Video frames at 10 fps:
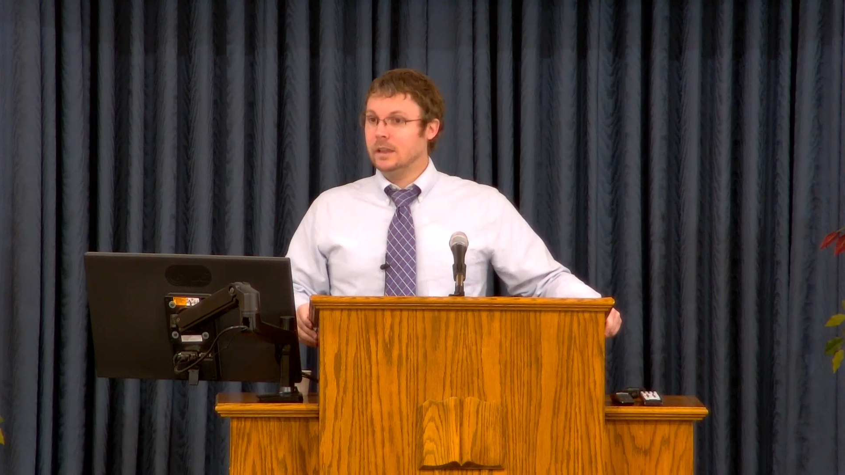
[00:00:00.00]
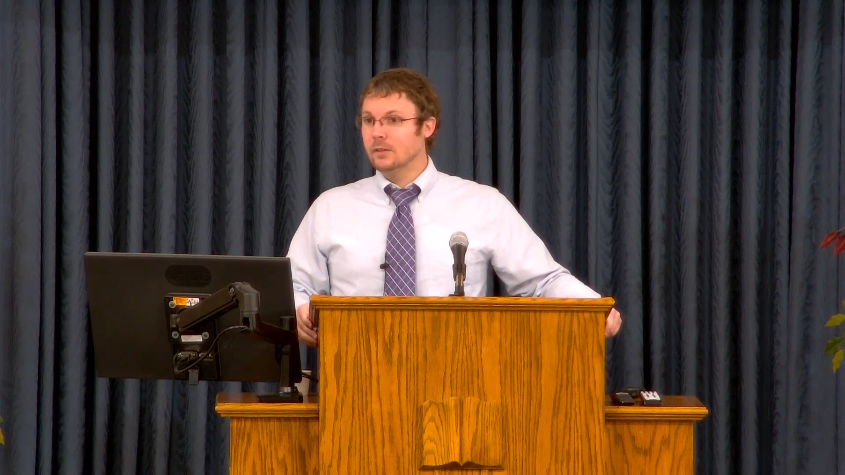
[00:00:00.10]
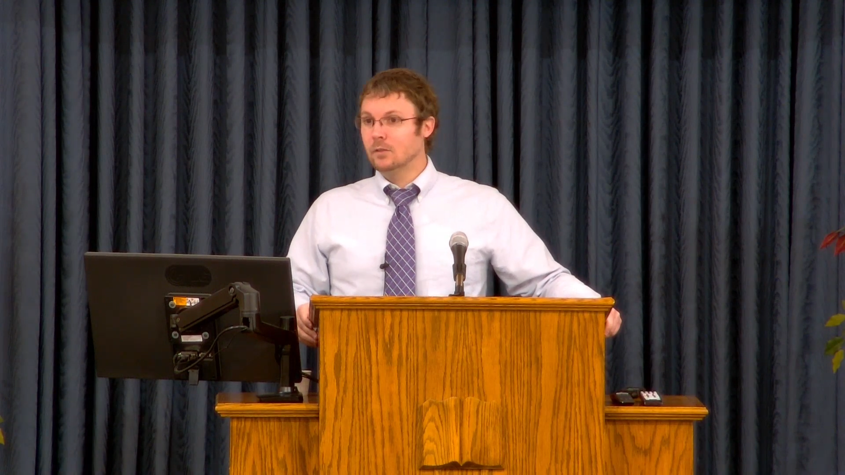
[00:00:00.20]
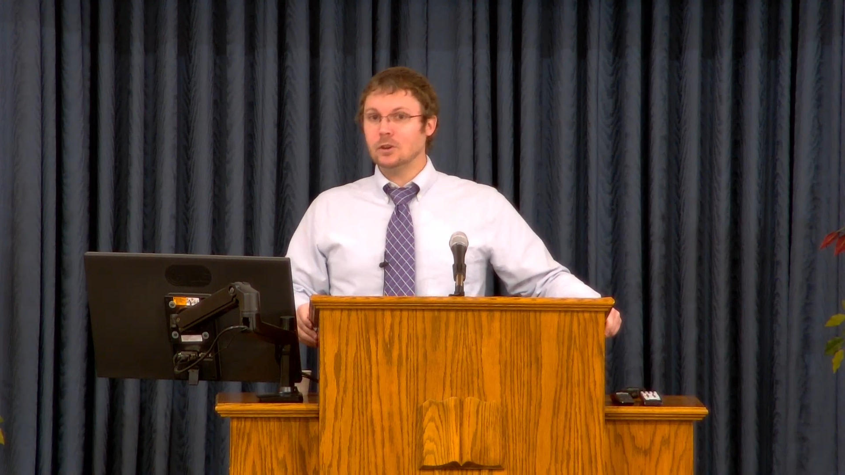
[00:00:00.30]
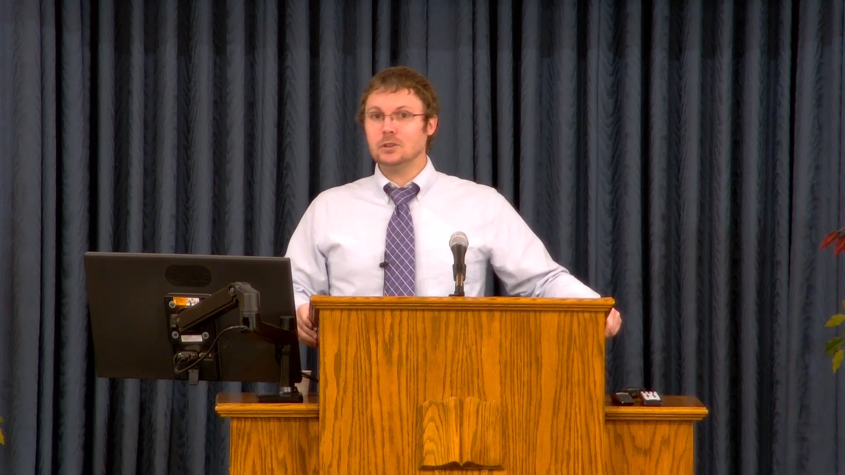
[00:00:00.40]

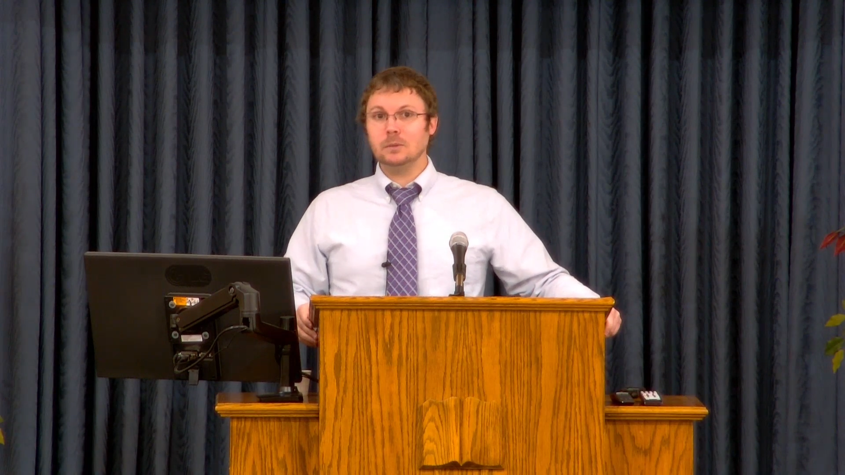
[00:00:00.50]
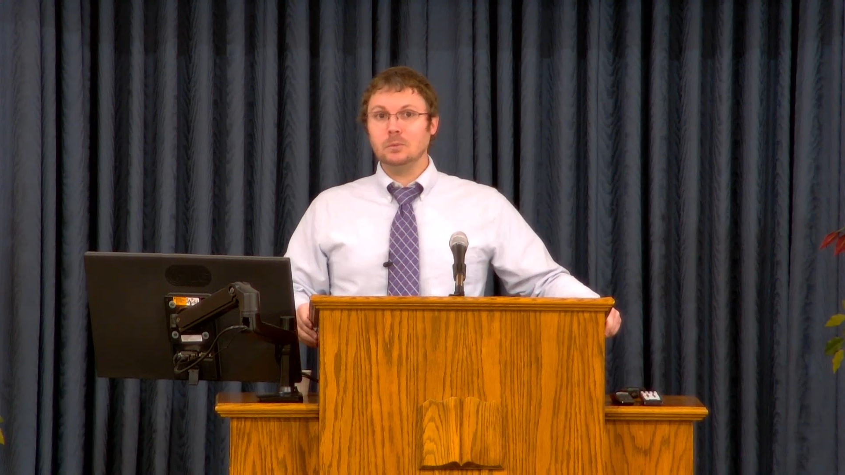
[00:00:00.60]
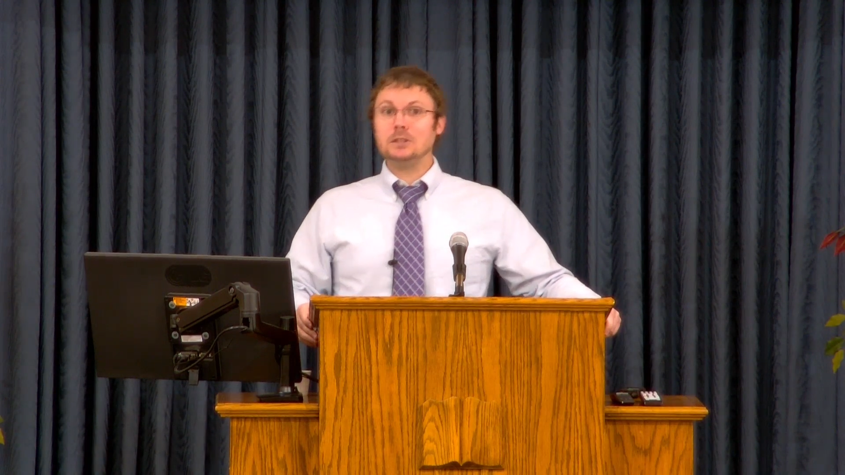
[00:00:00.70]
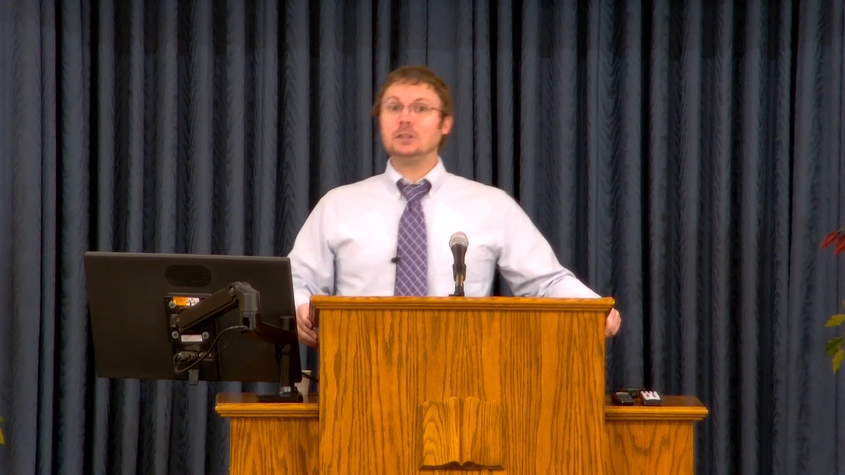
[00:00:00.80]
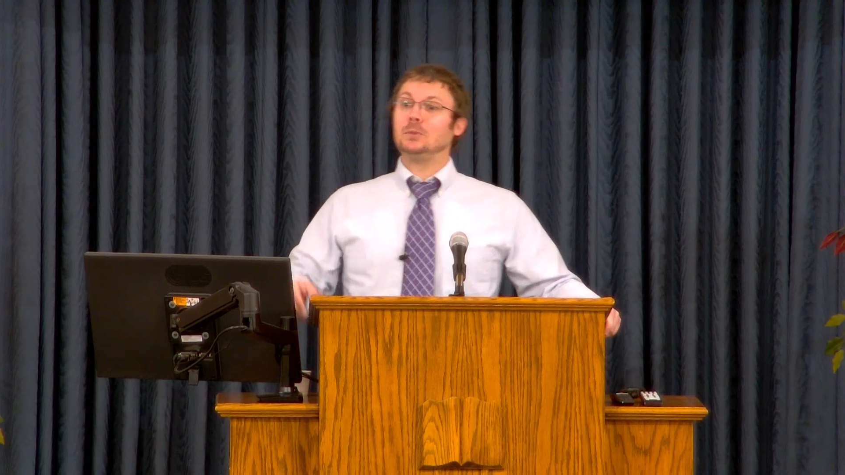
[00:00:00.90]
of worship,
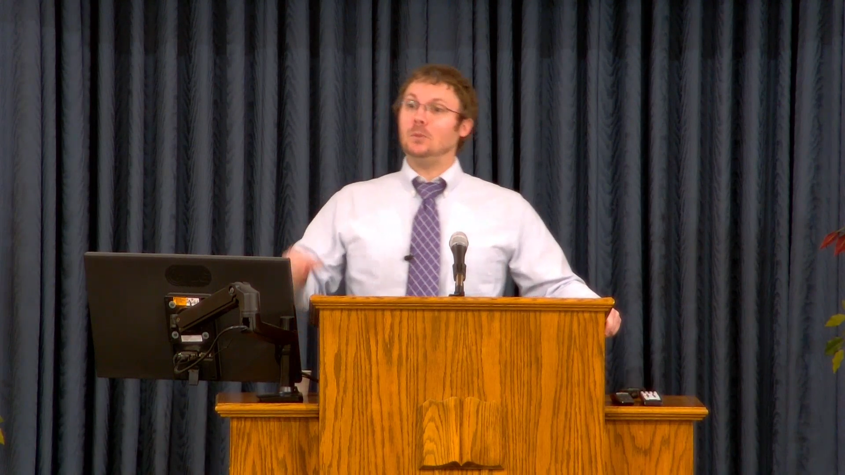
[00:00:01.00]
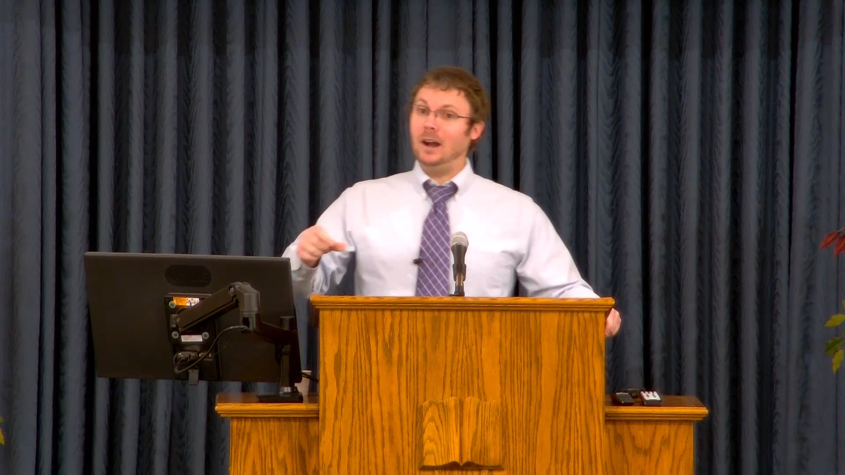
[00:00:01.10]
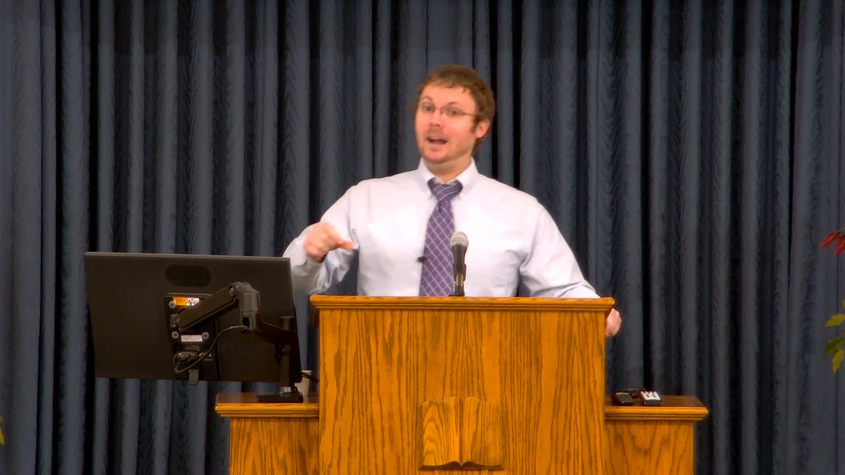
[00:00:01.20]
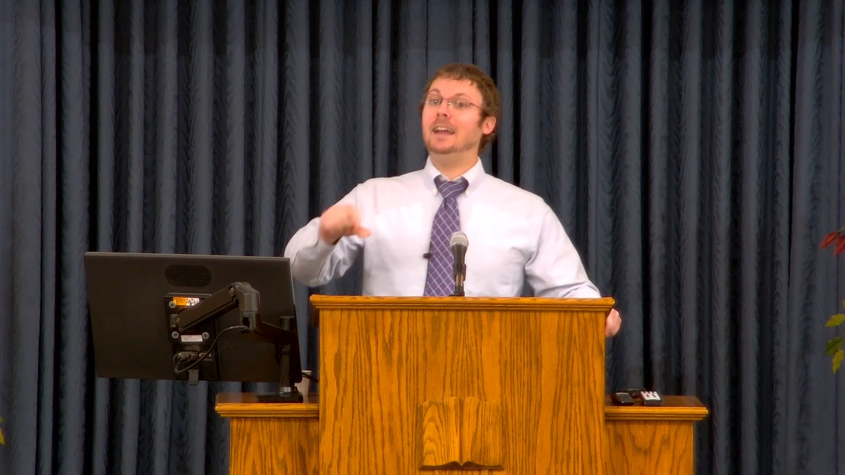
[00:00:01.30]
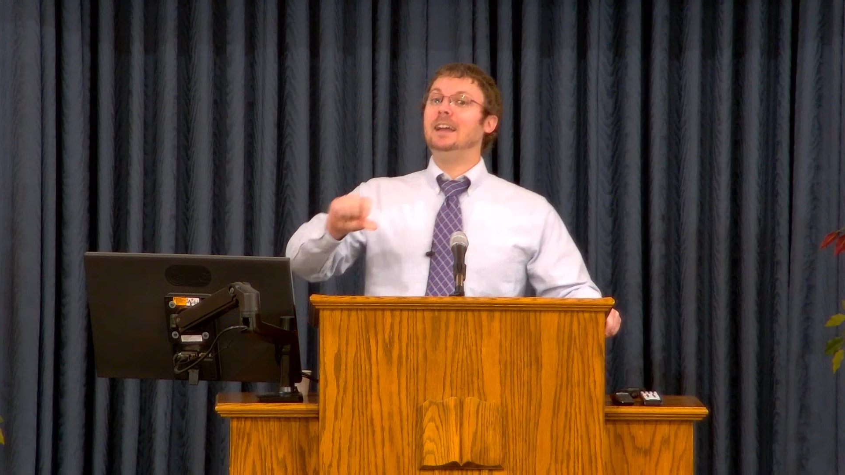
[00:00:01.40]
which is
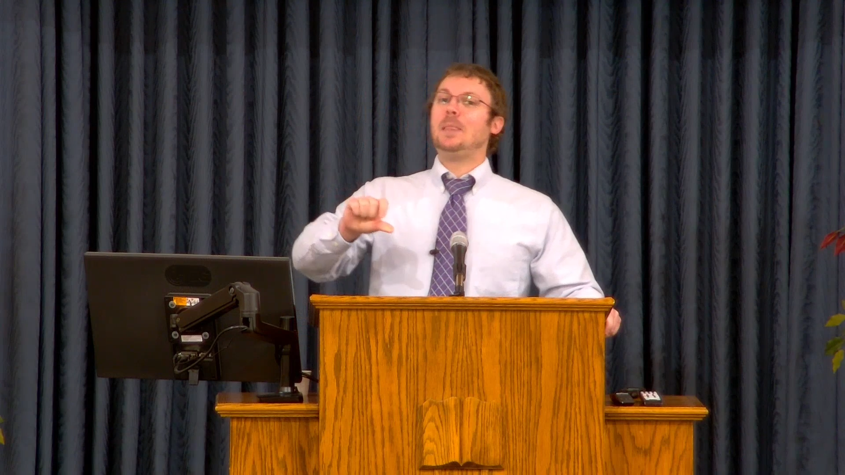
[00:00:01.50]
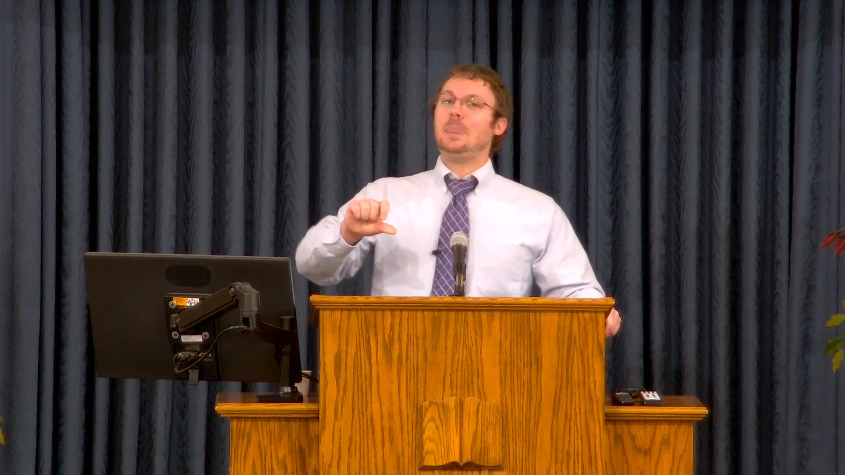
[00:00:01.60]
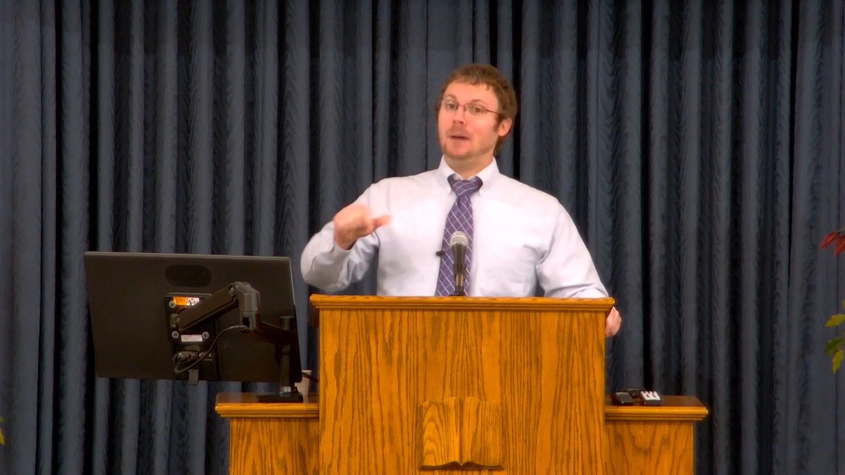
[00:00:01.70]
why,